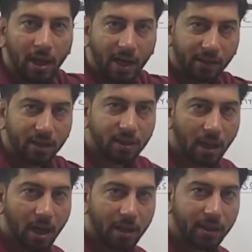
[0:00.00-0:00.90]
at the
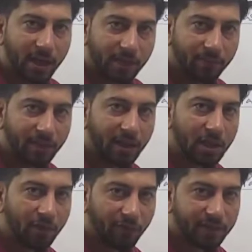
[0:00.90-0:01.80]
start, at the
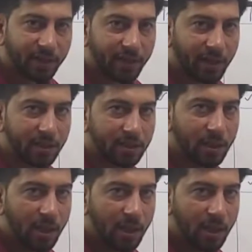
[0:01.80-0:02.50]
beginning of a sentence.